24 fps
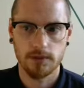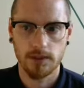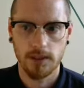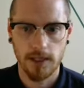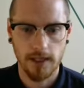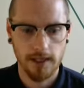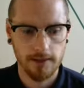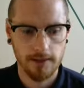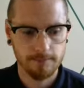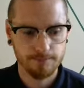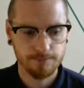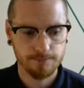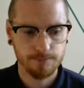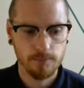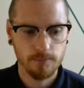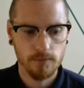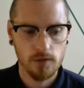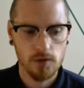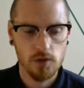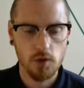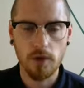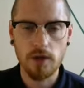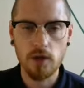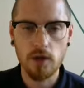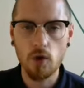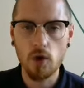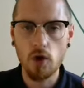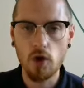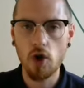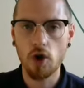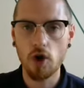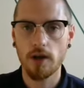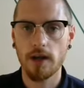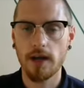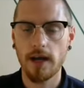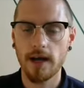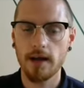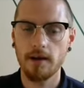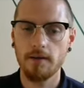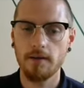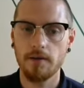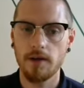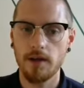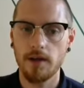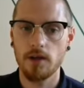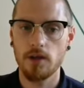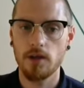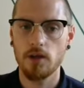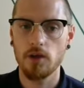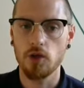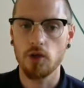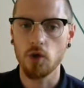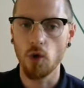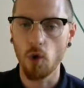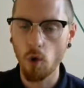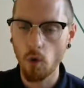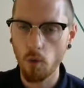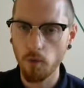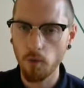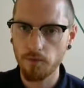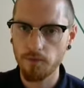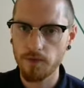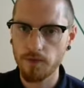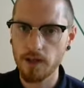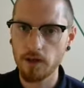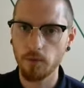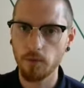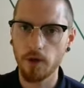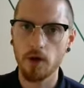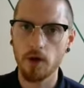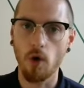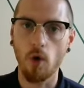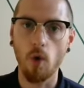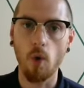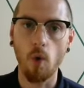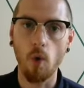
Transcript: Okay, so when you look at your fieldwork